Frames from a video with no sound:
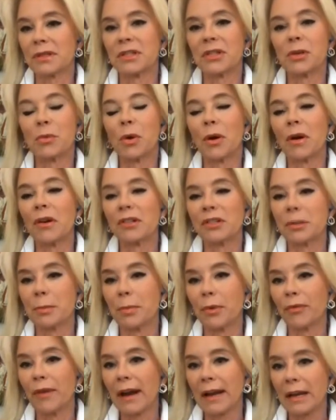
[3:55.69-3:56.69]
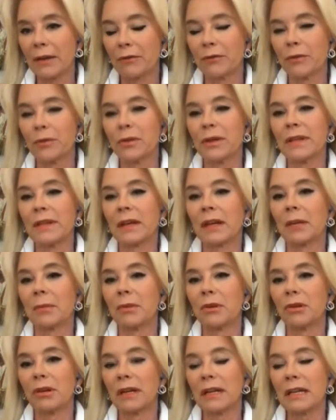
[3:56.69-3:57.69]
So we're also providing food in the
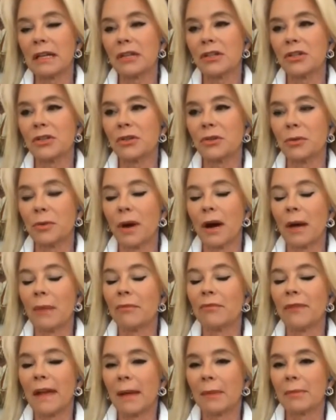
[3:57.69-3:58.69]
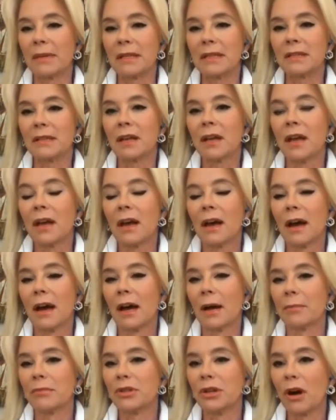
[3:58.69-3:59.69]
community to families,
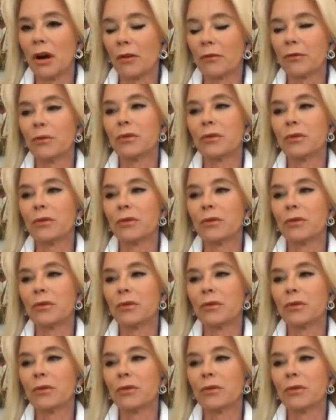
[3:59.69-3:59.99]
dog food,